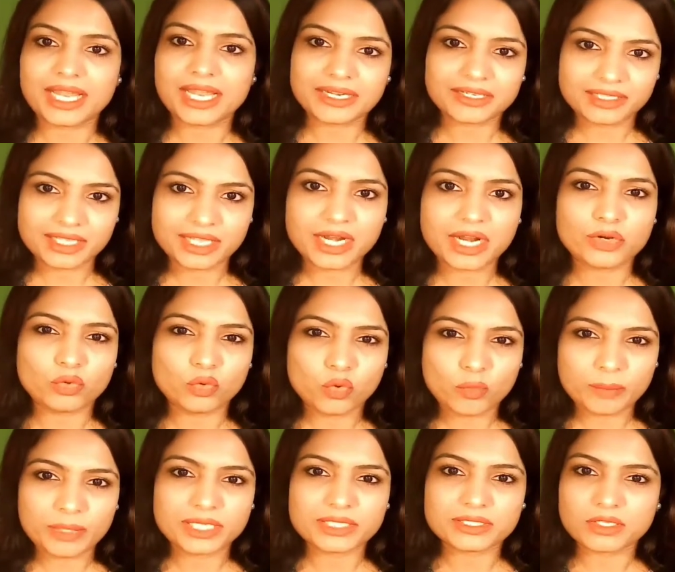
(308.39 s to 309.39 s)
that there are
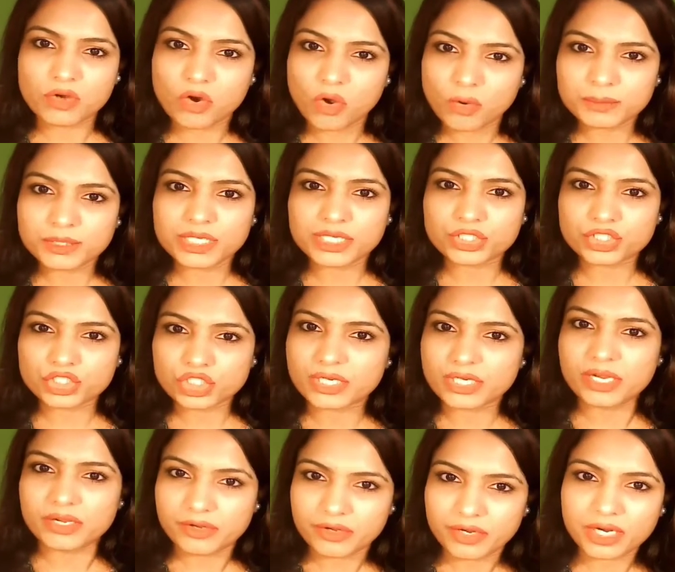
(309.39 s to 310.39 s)
no major
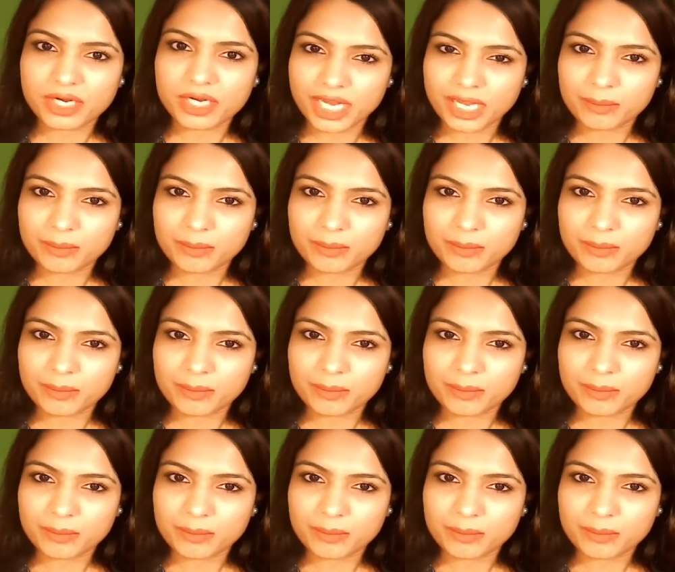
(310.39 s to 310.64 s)
objection and drug